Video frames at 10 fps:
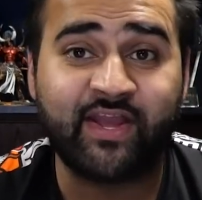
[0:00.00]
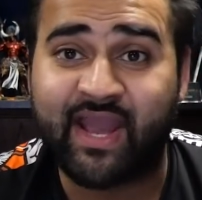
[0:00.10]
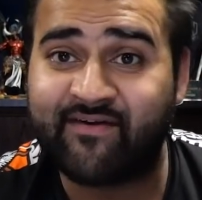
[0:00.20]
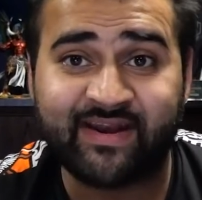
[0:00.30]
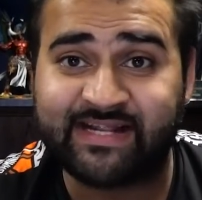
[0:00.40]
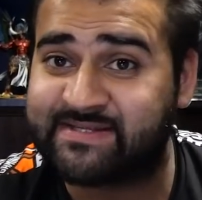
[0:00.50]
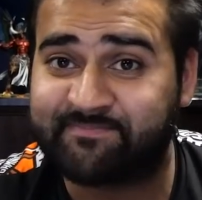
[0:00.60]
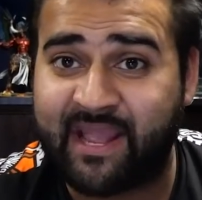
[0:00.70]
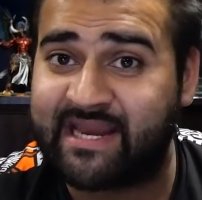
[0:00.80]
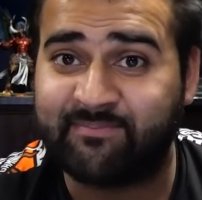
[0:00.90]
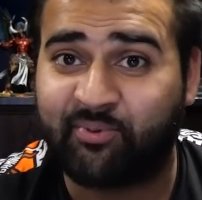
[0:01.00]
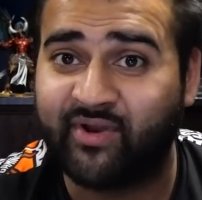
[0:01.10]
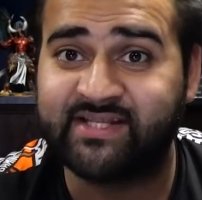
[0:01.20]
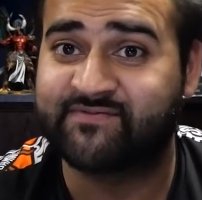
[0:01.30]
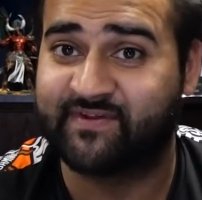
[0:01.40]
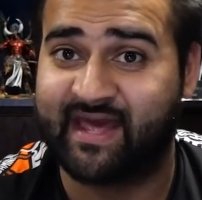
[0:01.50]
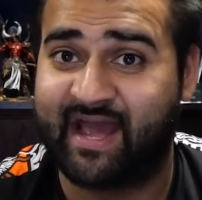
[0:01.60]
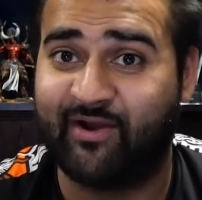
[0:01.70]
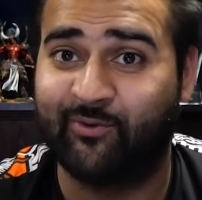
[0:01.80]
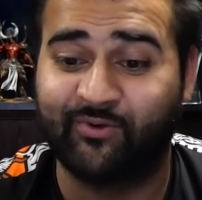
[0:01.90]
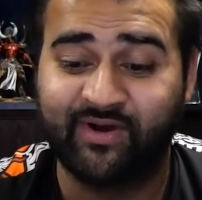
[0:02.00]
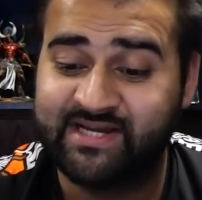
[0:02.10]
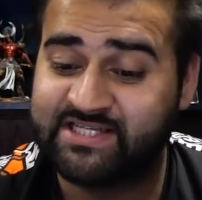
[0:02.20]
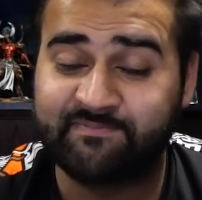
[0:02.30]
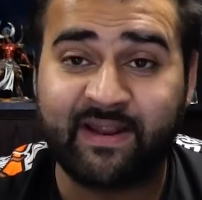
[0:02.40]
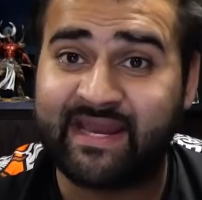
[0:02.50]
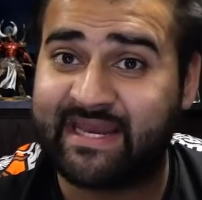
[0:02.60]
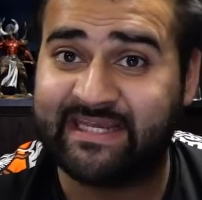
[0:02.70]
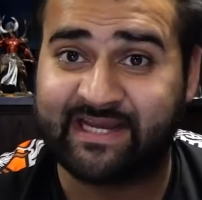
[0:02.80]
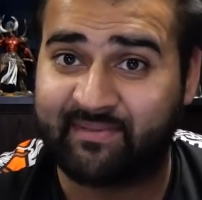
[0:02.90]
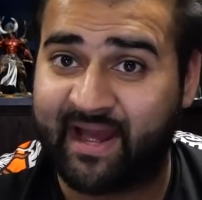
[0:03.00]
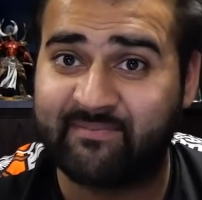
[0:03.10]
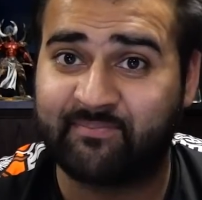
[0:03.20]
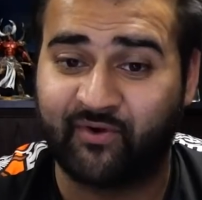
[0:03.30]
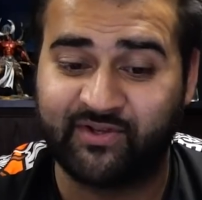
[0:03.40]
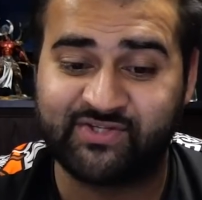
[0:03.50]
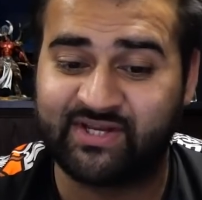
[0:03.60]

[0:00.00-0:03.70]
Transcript: You haven't had to pay any points for that or spend any command points.